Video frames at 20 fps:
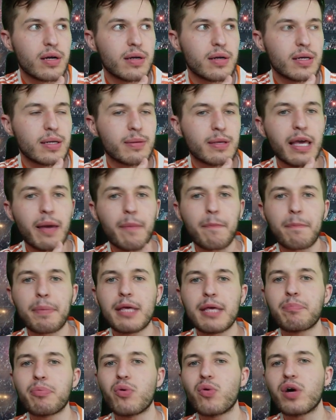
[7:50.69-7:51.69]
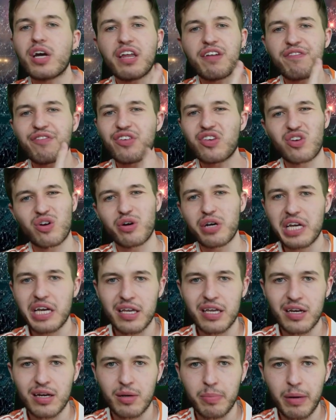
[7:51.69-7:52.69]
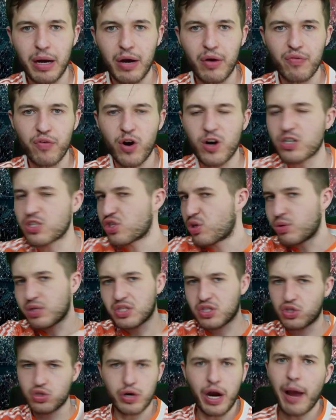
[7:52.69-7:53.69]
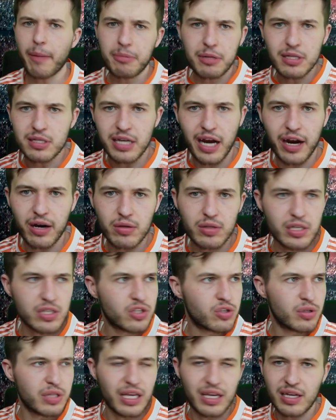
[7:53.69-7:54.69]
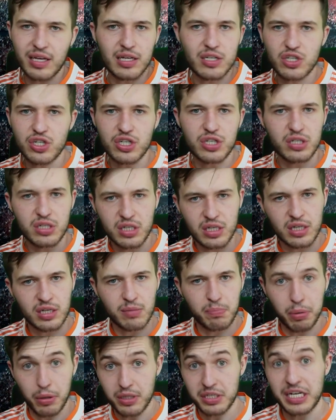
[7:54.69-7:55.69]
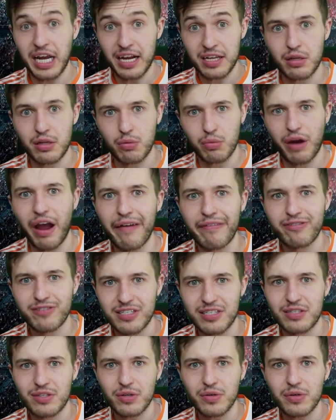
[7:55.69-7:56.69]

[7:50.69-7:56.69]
get people infuriated about VAR so it's scrapped entirely so they can just protect the refs still.